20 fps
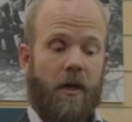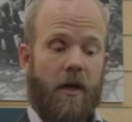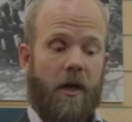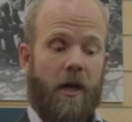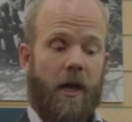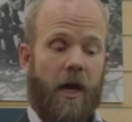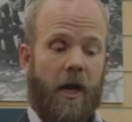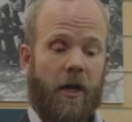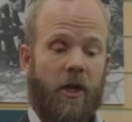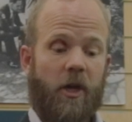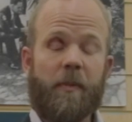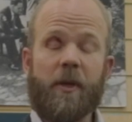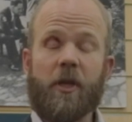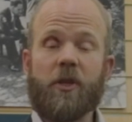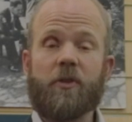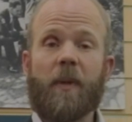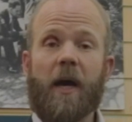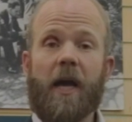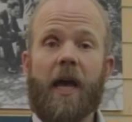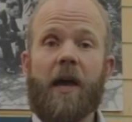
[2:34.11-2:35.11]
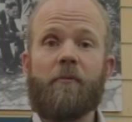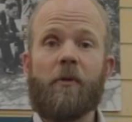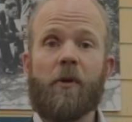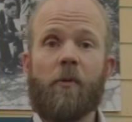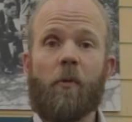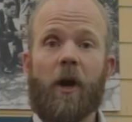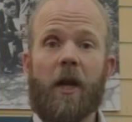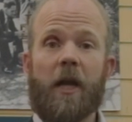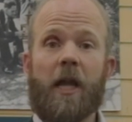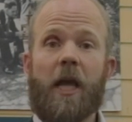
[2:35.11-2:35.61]
could be used by
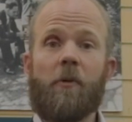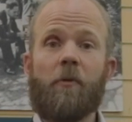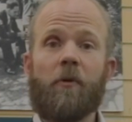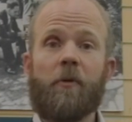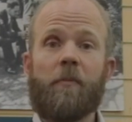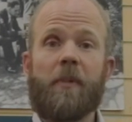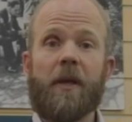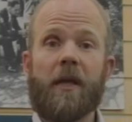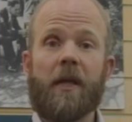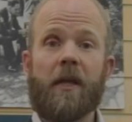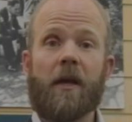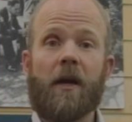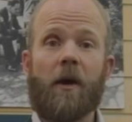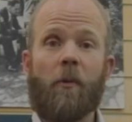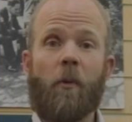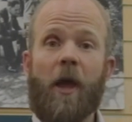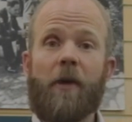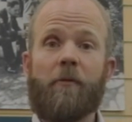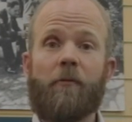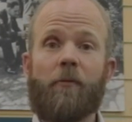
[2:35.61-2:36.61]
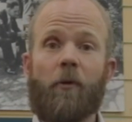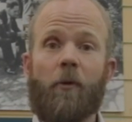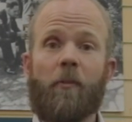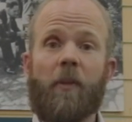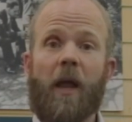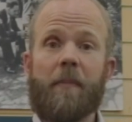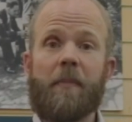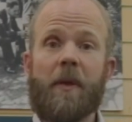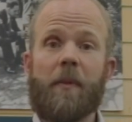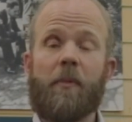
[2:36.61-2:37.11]
everyone, it would be a way for
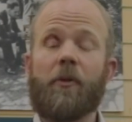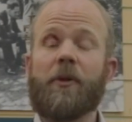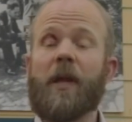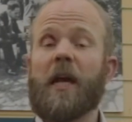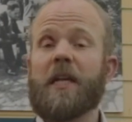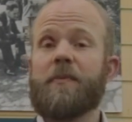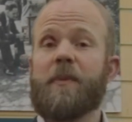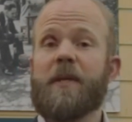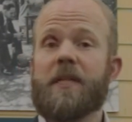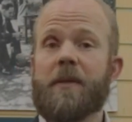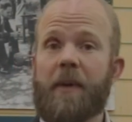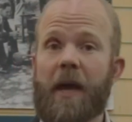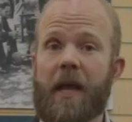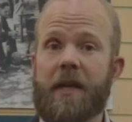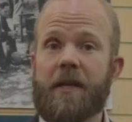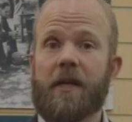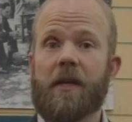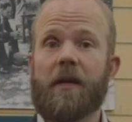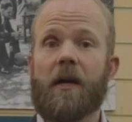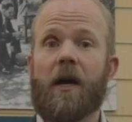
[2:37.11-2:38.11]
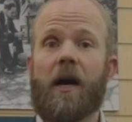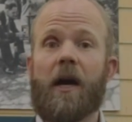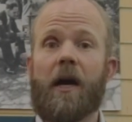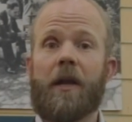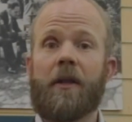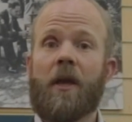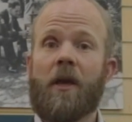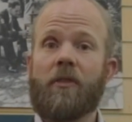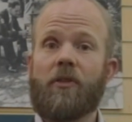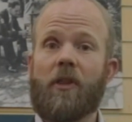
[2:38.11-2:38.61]
blind people not to be dependent on